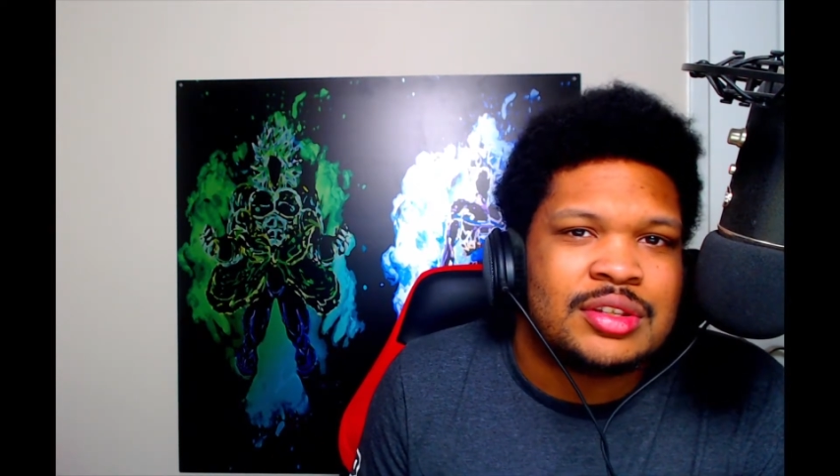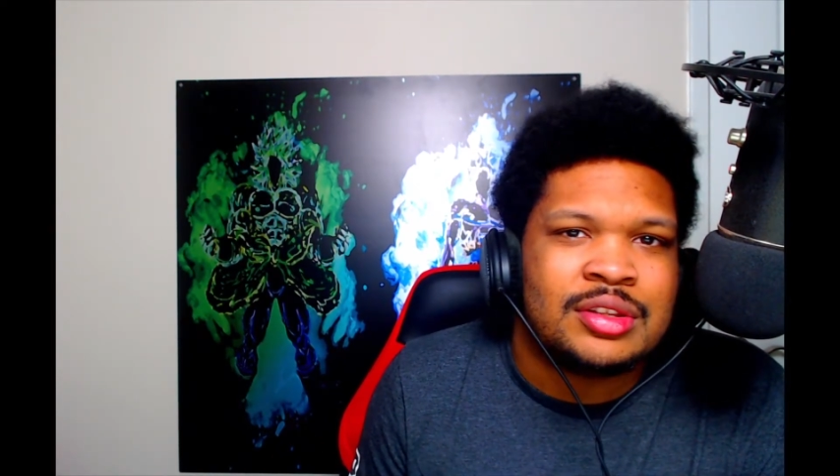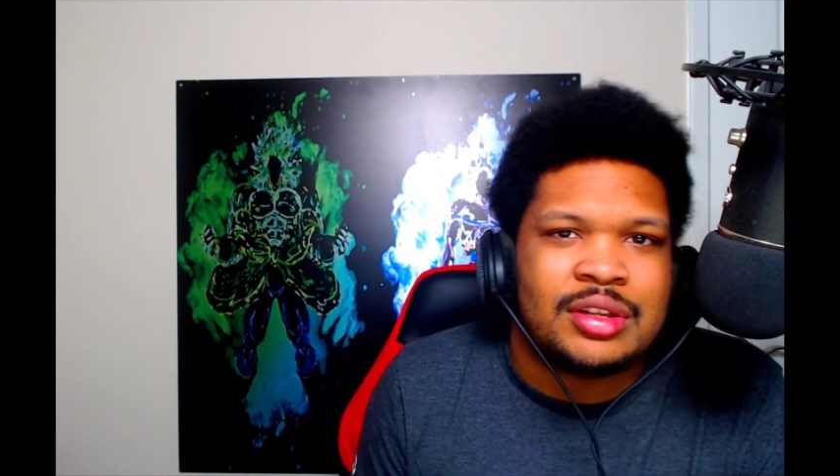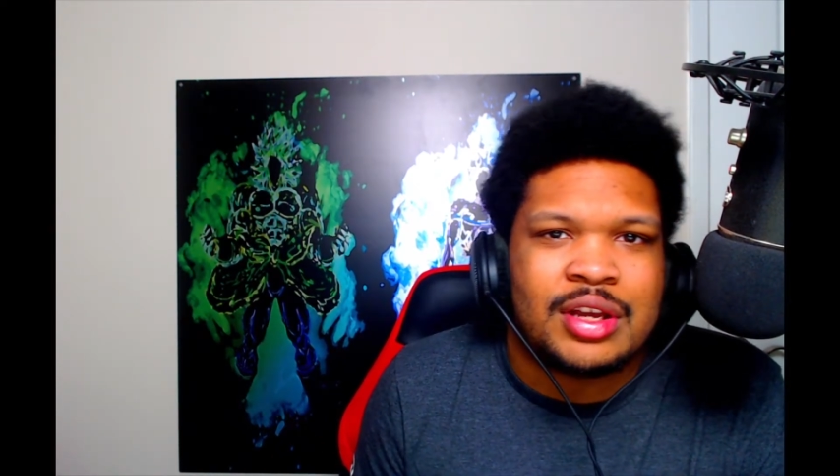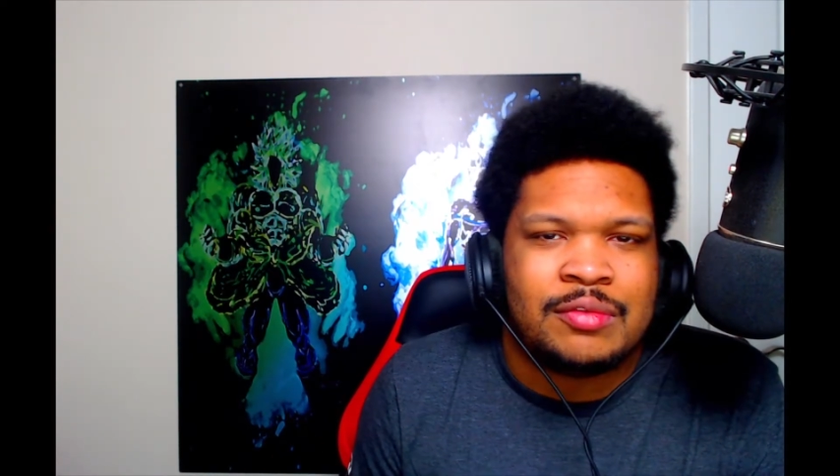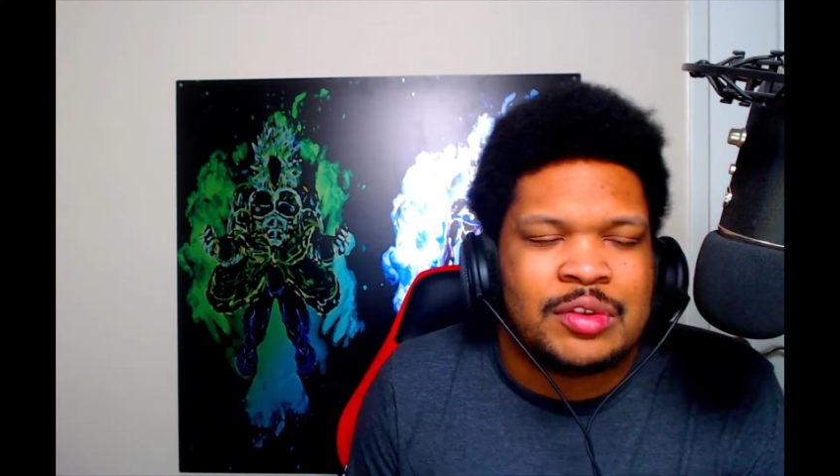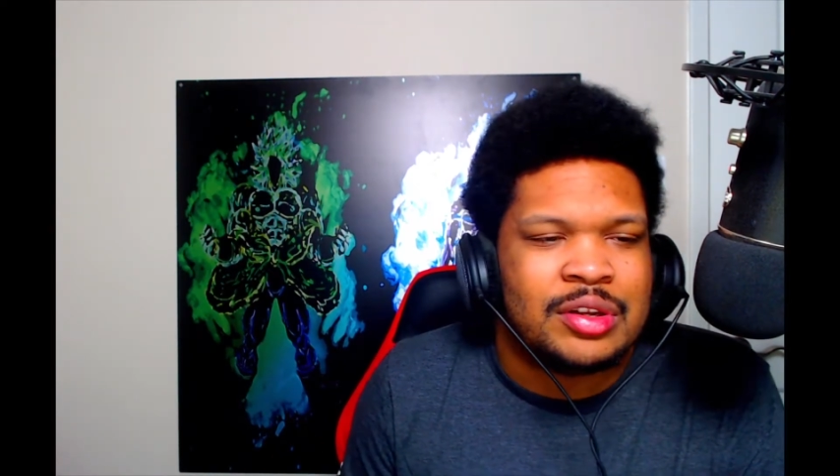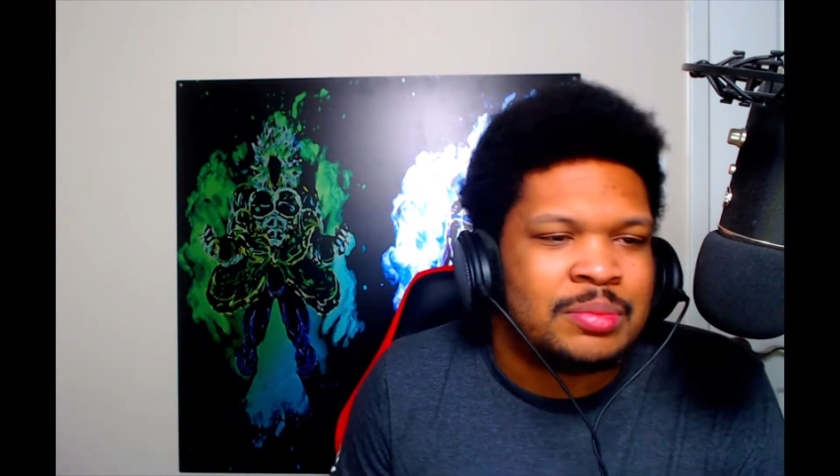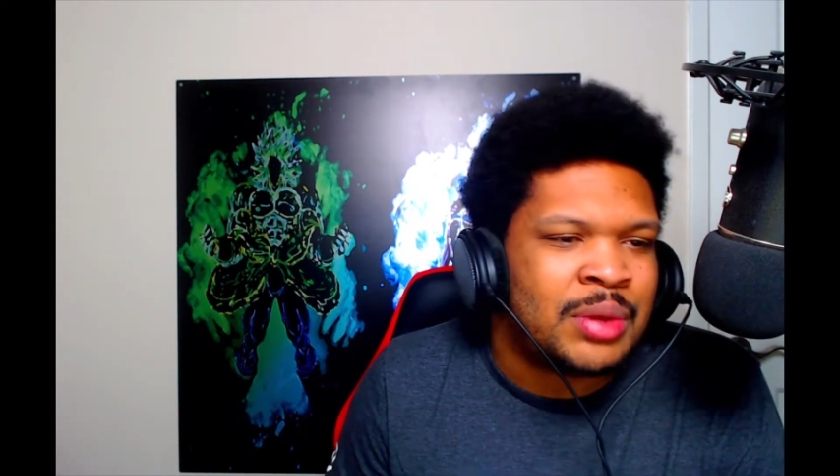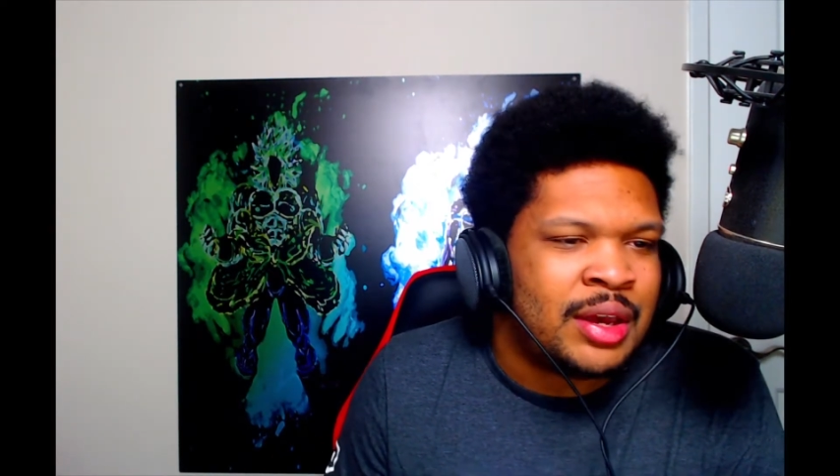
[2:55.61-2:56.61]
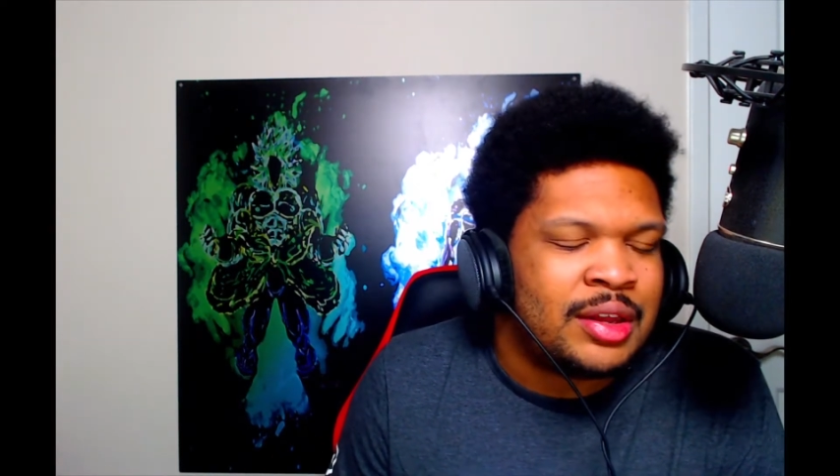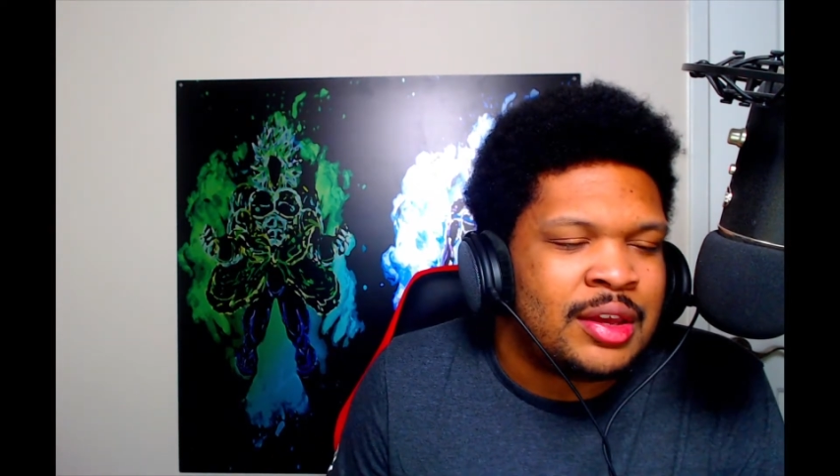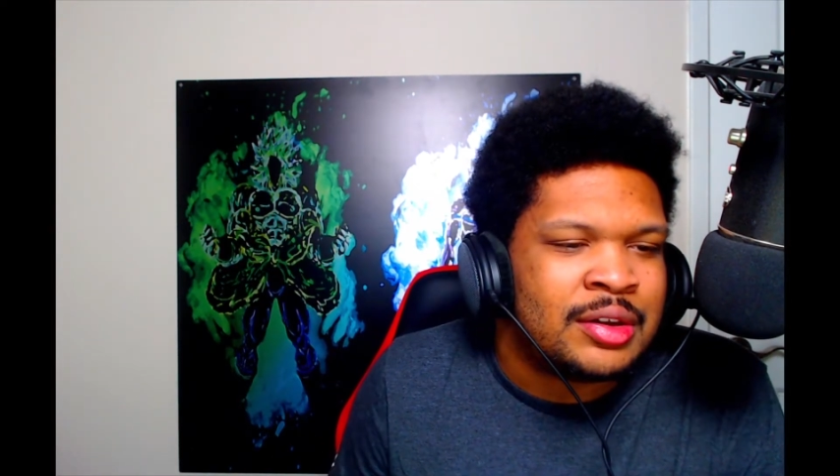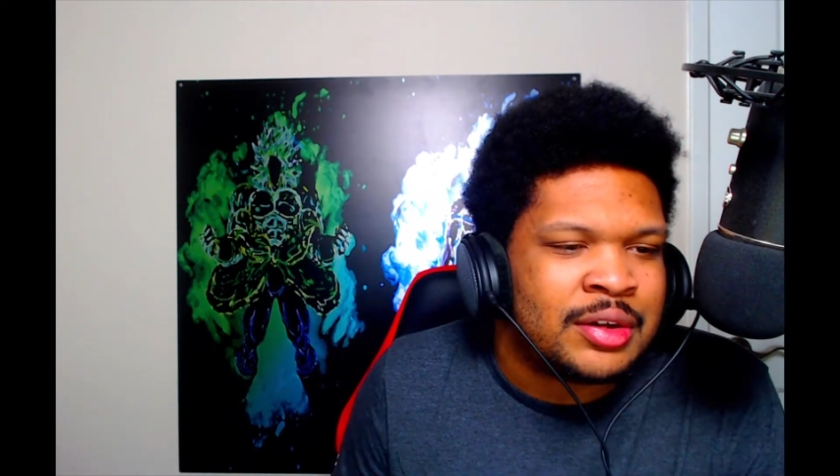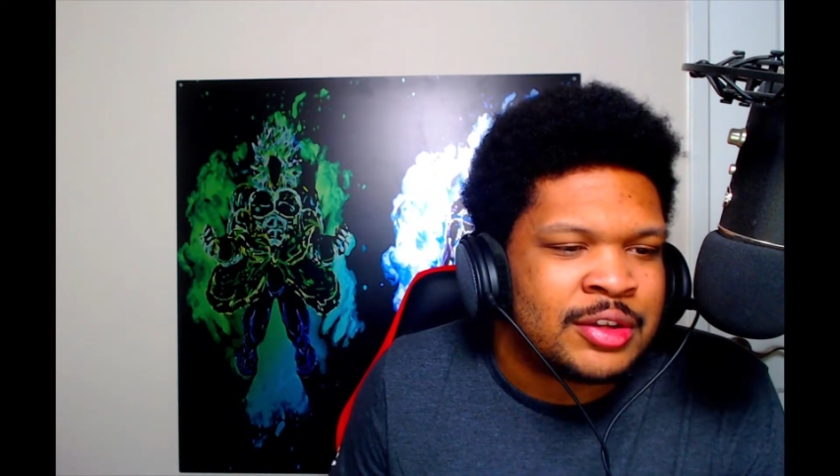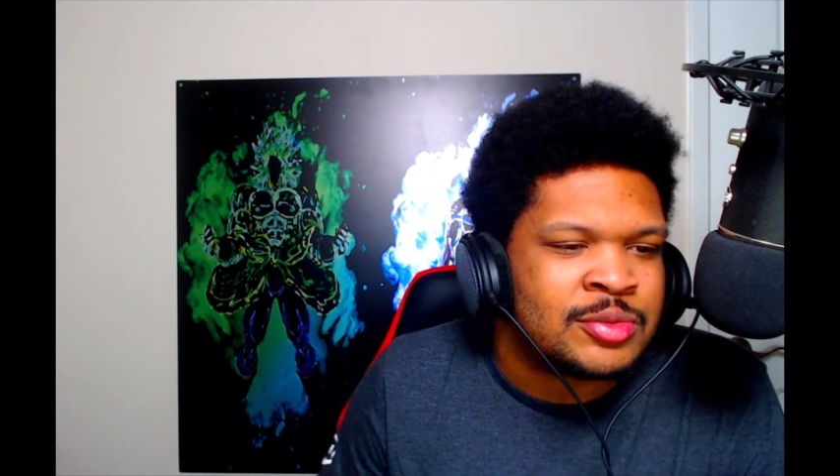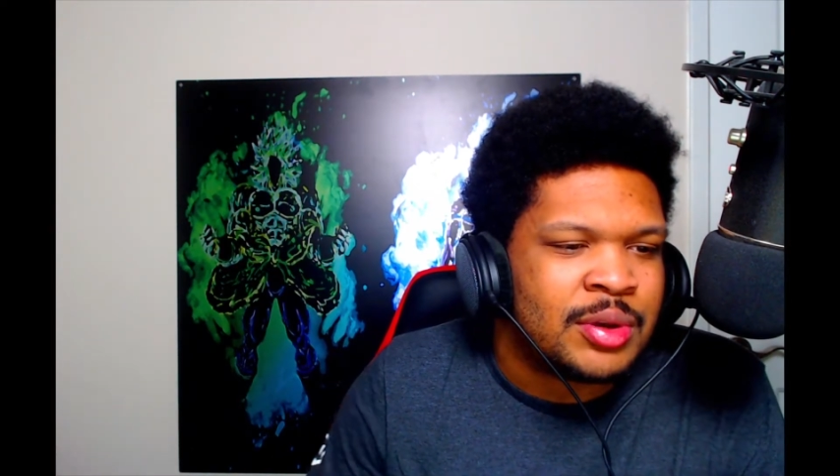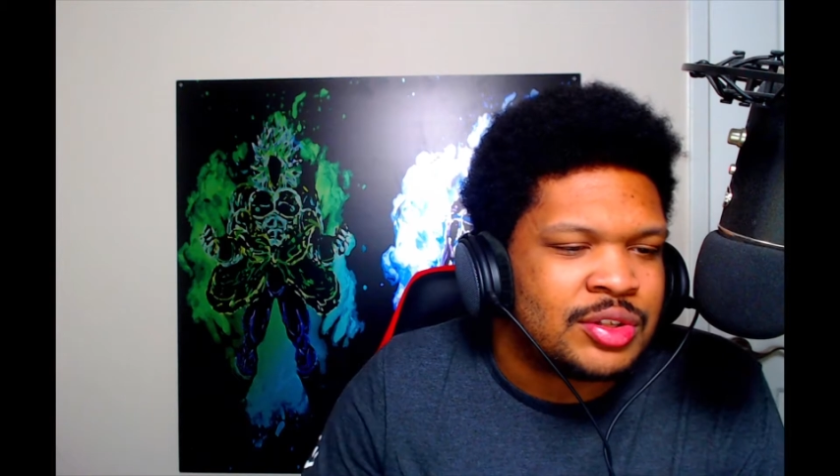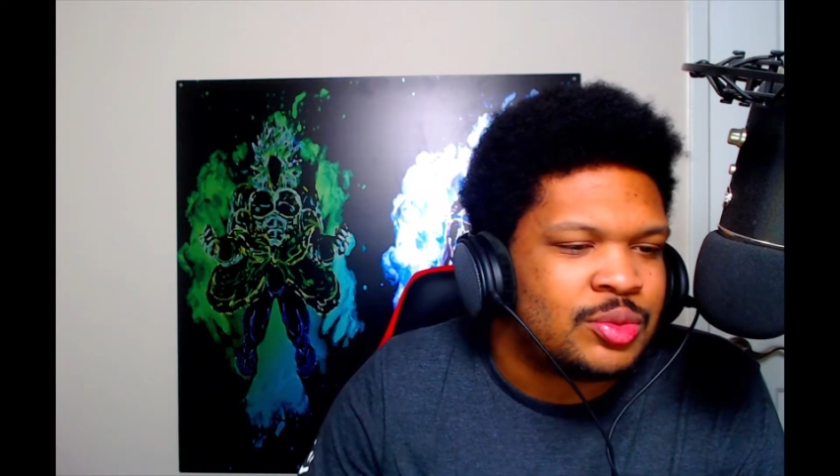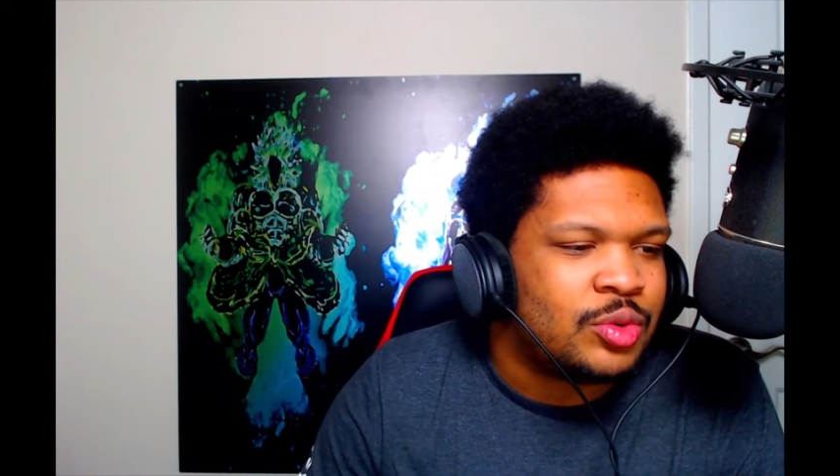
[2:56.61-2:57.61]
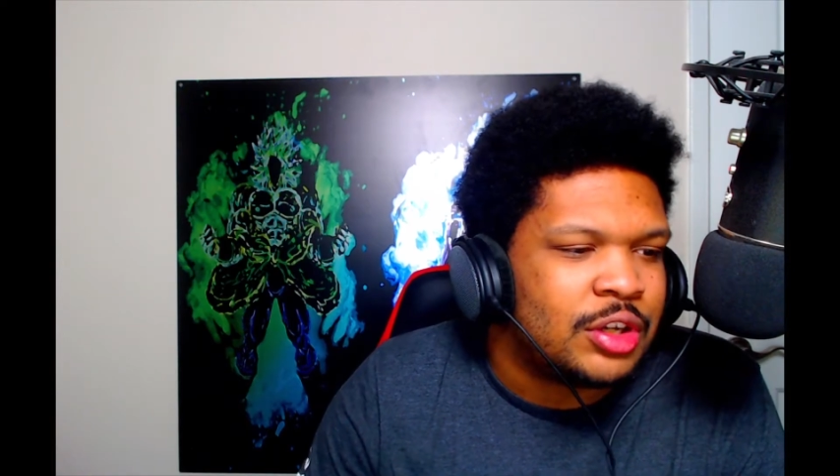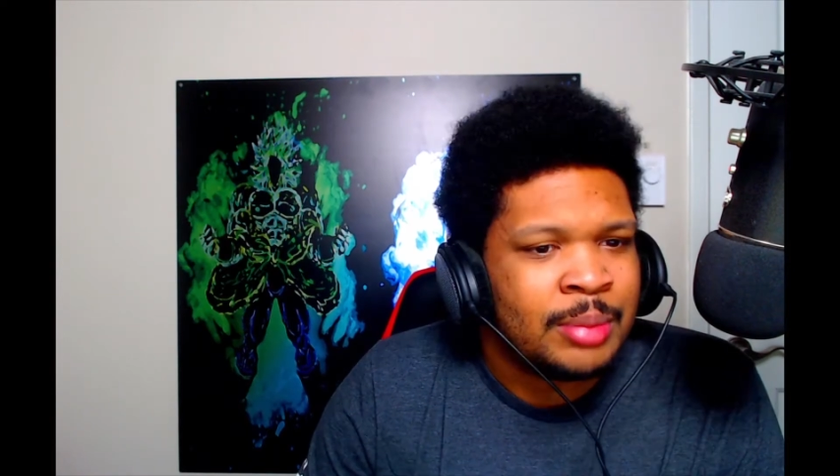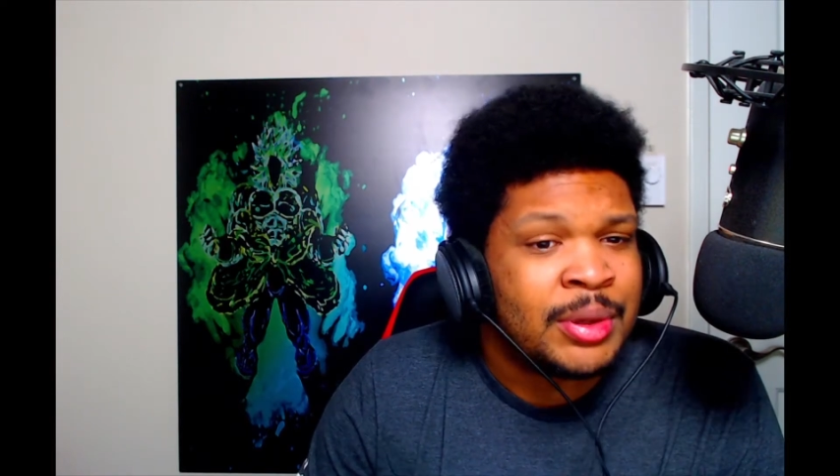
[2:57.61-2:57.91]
and then having to buy it again on Xbox One.